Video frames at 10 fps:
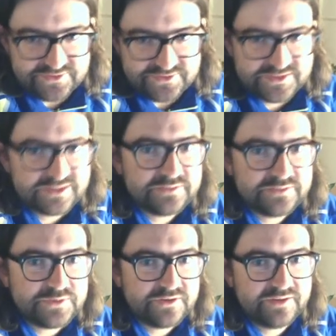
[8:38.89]
And certainly,
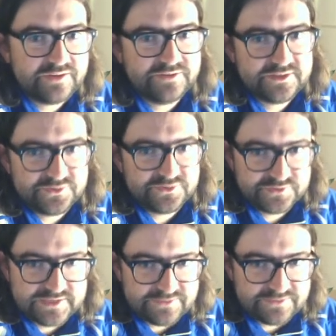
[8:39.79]
we don't have a National
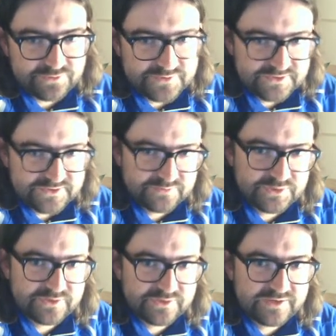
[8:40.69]
Slavery Museum. We
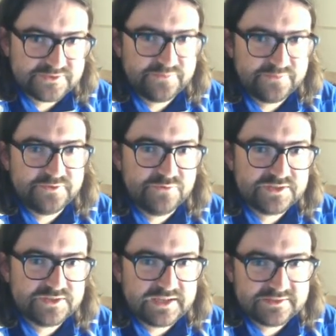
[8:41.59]
don't have something
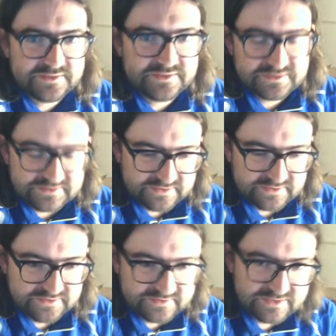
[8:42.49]
which actually
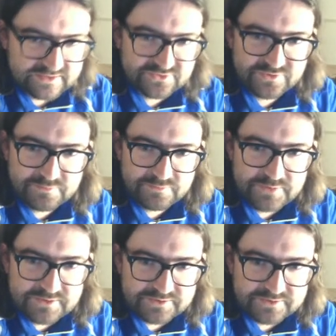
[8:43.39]
discusses the history of
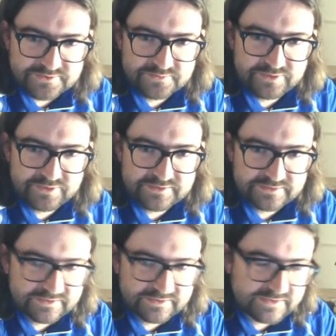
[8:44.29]
imperialism or
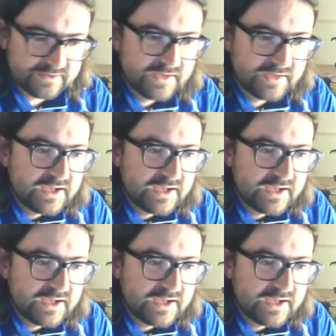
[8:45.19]
anything like that.